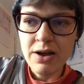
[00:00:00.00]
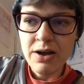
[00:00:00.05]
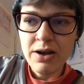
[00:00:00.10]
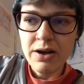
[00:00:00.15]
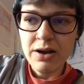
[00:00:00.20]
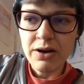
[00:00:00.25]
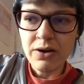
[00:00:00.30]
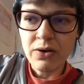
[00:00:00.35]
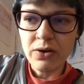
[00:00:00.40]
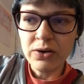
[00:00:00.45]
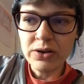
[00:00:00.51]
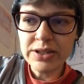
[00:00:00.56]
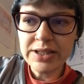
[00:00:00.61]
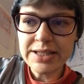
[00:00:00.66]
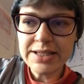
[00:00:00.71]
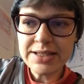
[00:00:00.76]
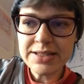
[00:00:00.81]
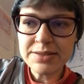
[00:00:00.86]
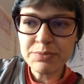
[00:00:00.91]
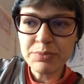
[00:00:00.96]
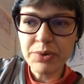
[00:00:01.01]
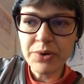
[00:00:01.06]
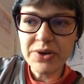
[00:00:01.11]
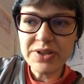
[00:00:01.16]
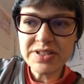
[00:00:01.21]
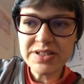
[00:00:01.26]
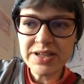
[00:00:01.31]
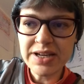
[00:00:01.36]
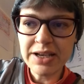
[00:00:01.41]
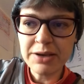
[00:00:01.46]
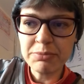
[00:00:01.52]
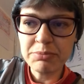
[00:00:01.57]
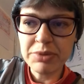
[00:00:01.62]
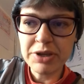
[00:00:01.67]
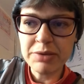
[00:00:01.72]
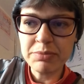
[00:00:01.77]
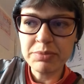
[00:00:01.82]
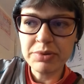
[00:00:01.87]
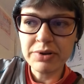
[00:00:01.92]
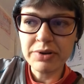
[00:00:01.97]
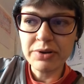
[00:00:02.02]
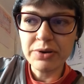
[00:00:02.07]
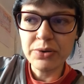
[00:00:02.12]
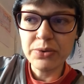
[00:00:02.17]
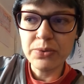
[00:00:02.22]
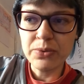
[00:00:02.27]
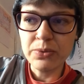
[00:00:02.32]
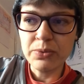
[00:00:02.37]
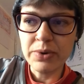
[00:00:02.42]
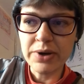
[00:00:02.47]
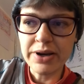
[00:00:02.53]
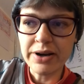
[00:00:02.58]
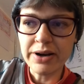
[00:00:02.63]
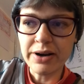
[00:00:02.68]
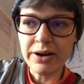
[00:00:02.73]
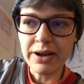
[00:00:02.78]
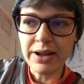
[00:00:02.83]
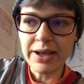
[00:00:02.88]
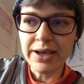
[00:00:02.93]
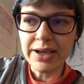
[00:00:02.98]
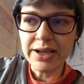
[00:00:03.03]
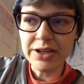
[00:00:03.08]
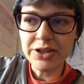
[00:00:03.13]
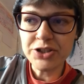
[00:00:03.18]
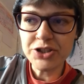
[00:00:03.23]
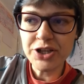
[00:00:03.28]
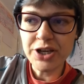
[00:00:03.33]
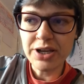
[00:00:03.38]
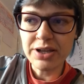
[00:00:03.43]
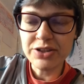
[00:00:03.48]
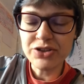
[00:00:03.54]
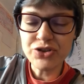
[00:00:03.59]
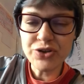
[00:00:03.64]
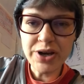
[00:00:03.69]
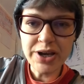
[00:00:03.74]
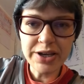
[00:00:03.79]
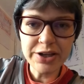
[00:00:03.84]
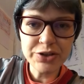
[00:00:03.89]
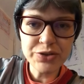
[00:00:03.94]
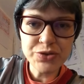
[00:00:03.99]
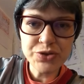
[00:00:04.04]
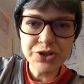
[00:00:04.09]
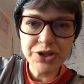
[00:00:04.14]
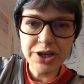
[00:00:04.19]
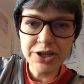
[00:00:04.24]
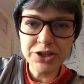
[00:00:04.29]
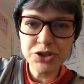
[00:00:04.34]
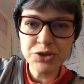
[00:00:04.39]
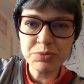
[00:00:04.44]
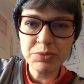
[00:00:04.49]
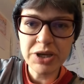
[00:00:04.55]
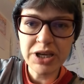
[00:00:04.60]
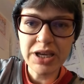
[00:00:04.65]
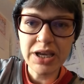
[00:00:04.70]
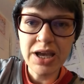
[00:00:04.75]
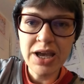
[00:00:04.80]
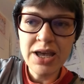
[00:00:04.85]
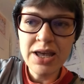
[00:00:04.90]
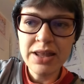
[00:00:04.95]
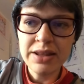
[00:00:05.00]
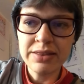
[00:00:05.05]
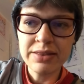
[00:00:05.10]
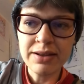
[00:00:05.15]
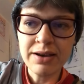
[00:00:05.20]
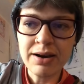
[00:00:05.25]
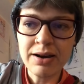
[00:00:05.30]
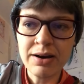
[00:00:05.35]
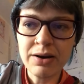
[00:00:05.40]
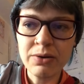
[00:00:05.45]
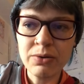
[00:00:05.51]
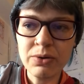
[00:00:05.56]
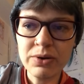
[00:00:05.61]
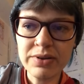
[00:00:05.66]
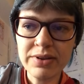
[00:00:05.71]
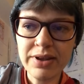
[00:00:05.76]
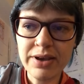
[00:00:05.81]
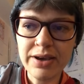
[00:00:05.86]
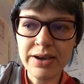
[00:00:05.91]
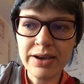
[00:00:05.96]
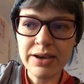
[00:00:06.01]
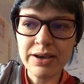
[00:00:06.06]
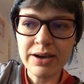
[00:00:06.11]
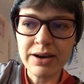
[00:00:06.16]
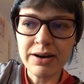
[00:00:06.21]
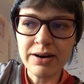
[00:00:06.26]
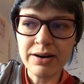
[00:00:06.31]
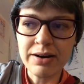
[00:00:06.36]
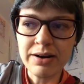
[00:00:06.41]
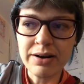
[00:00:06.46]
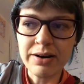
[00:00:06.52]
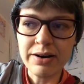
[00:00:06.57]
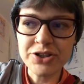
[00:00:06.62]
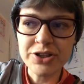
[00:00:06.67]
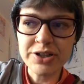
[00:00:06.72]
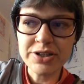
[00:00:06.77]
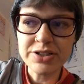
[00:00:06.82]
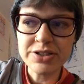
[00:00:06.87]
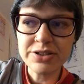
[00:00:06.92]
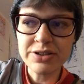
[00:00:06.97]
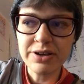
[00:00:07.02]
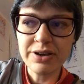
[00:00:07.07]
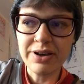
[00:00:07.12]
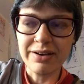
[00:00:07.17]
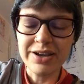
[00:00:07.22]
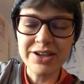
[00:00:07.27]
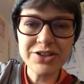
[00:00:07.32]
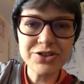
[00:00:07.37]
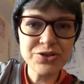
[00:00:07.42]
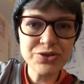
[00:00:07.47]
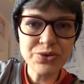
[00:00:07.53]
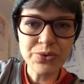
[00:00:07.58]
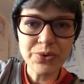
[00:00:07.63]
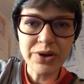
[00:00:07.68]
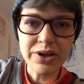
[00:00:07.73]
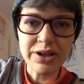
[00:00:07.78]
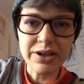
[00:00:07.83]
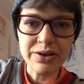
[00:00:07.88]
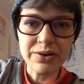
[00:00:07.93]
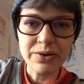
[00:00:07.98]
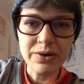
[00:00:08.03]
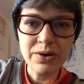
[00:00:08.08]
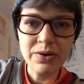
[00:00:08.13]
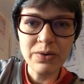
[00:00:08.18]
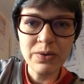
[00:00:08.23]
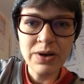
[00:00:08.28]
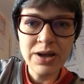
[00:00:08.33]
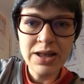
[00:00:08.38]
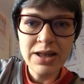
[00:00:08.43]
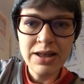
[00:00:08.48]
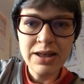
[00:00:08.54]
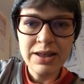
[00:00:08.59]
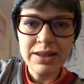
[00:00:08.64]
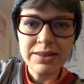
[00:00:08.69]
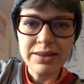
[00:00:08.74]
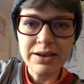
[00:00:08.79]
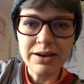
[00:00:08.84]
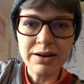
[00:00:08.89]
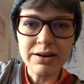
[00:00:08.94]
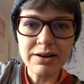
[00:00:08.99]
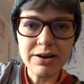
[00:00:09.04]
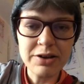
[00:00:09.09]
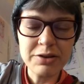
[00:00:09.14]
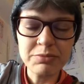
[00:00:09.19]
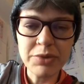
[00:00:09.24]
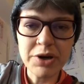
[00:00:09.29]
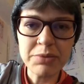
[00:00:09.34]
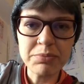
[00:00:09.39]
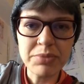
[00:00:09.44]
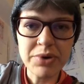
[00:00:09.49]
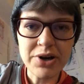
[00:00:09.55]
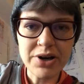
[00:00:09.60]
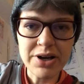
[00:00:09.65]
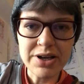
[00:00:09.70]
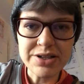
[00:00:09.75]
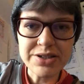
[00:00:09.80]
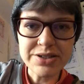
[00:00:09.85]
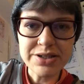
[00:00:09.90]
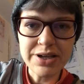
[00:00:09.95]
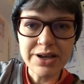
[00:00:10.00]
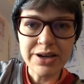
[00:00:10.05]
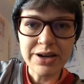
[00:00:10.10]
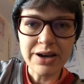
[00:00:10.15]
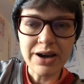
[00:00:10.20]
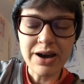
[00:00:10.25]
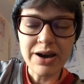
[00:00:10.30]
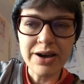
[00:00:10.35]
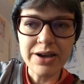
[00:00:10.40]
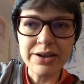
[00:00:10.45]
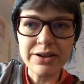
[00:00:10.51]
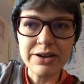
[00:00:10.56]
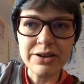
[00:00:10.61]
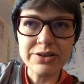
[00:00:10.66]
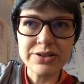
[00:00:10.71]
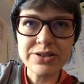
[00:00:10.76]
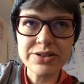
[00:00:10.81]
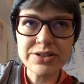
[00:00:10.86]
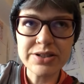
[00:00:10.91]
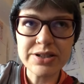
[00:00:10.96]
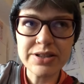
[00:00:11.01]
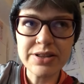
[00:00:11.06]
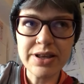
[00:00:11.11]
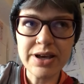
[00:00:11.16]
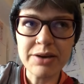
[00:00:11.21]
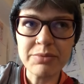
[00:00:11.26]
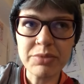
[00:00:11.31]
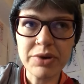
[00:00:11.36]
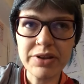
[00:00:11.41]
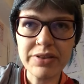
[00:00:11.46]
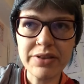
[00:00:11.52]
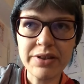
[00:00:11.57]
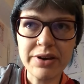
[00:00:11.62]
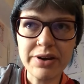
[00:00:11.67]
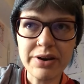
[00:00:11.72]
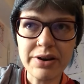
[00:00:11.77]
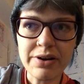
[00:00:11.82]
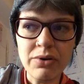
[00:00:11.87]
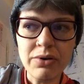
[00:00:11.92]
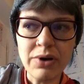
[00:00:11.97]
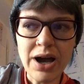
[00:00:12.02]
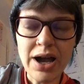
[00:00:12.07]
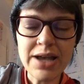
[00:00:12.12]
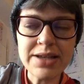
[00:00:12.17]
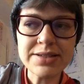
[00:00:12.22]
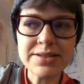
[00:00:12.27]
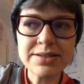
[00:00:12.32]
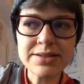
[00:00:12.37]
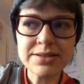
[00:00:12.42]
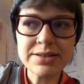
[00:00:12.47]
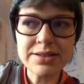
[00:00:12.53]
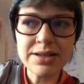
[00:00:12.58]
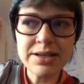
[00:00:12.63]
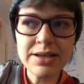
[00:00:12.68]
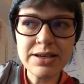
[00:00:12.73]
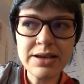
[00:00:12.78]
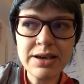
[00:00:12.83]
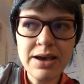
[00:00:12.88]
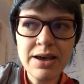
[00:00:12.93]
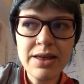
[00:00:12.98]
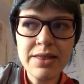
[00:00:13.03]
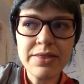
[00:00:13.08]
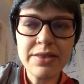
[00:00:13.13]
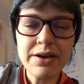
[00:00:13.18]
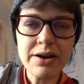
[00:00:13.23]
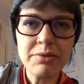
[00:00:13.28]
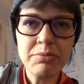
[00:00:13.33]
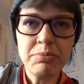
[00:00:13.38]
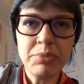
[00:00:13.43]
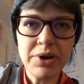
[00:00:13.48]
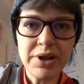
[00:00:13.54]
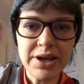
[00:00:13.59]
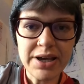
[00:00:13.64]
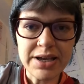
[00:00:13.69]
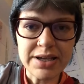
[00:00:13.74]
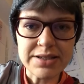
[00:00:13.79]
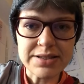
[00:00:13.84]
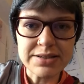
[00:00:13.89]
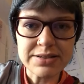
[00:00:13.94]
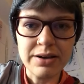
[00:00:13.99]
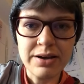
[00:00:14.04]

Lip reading: all these poisoning people who were like trying to change me, now they are just a history, you know. They are in my past, and I see them there. I see their place